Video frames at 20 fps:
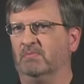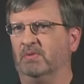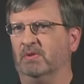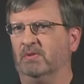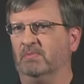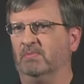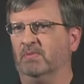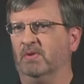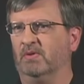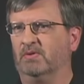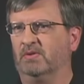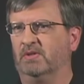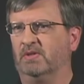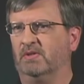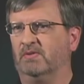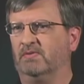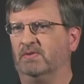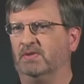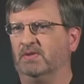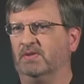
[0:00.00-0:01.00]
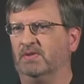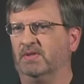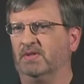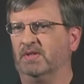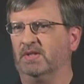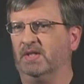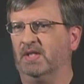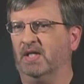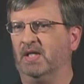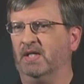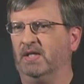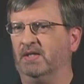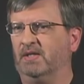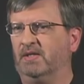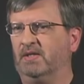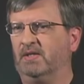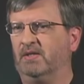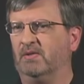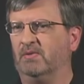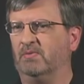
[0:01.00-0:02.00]
but most of the, the
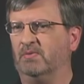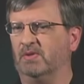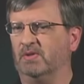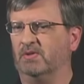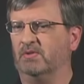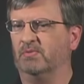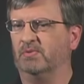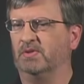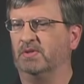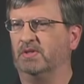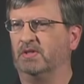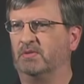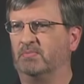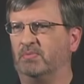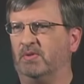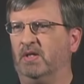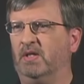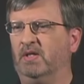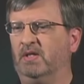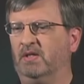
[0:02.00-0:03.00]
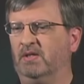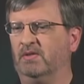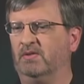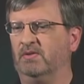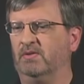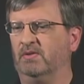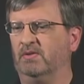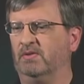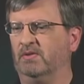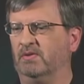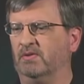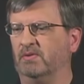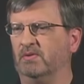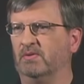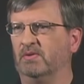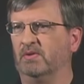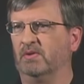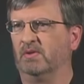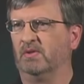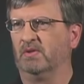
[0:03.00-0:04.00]
idea was, was explaining to
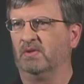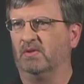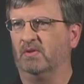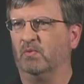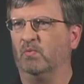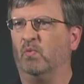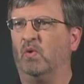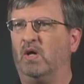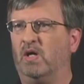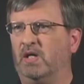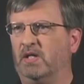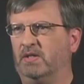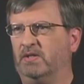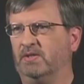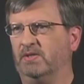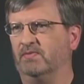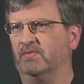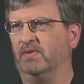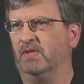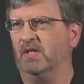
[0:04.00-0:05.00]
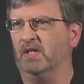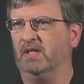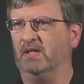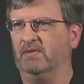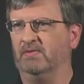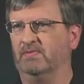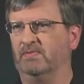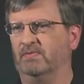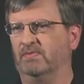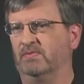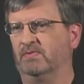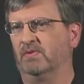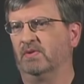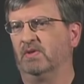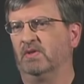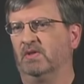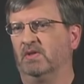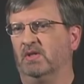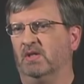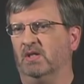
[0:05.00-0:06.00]
you the whys of life.
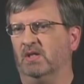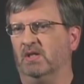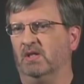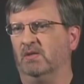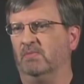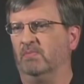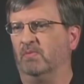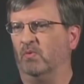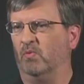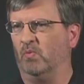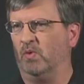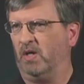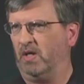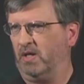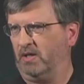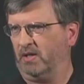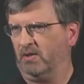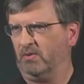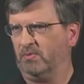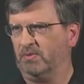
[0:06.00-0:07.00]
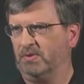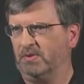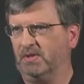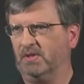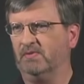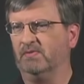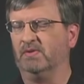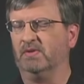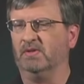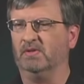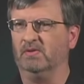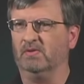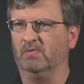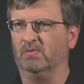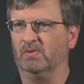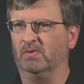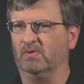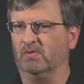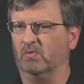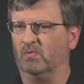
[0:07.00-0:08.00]
Um, why there was evil in the
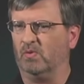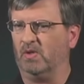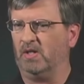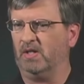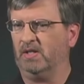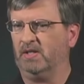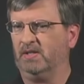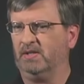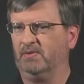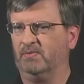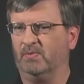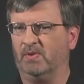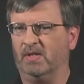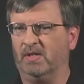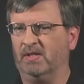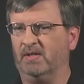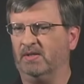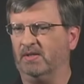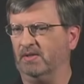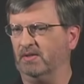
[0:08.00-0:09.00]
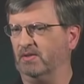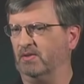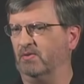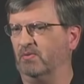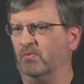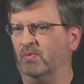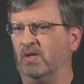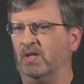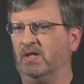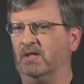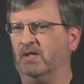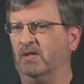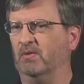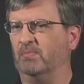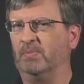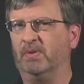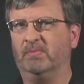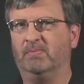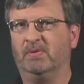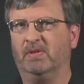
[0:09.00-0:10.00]
world, why, why this, why, you know,
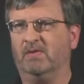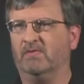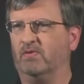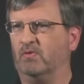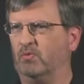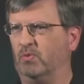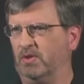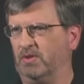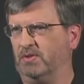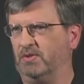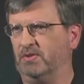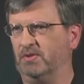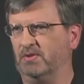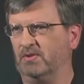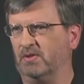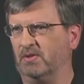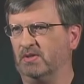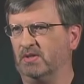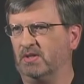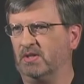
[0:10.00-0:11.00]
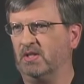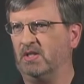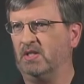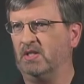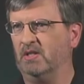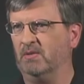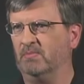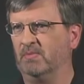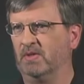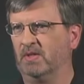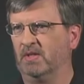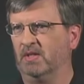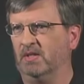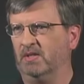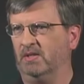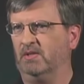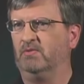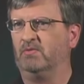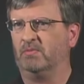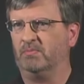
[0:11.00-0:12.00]
people have questions all the time.
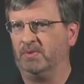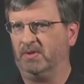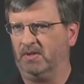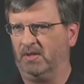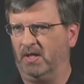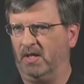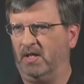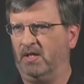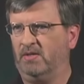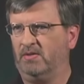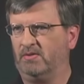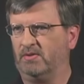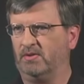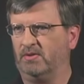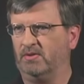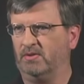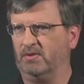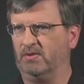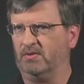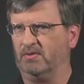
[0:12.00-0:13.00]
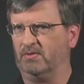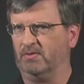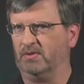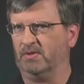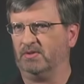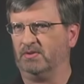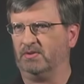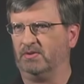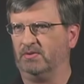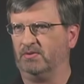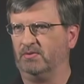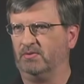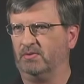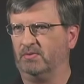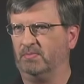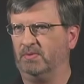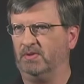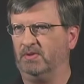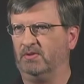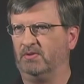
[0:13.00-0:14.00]
These were being answered to you as you
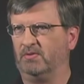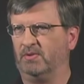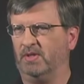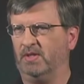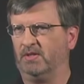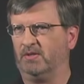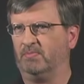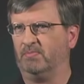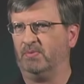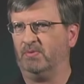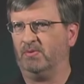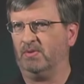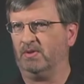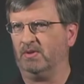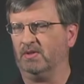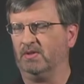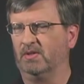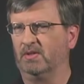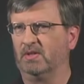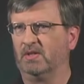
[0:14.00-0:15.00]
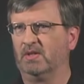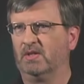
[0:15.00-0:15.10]
were being transported